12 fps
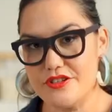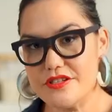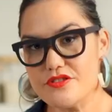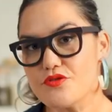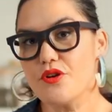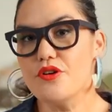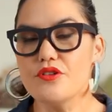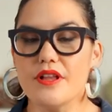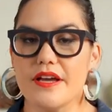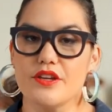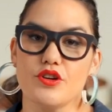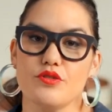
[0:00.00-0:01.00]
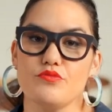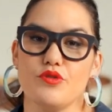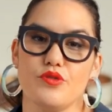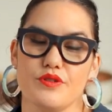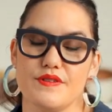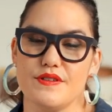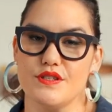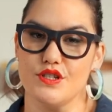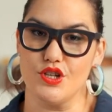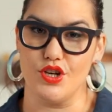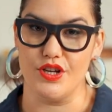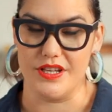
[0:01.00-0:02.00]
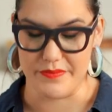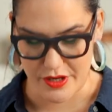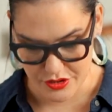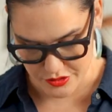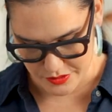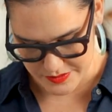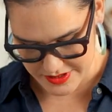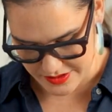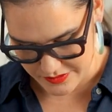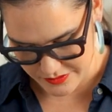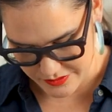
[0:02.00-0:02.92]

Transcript: just throw like your more sturdy mushrooms in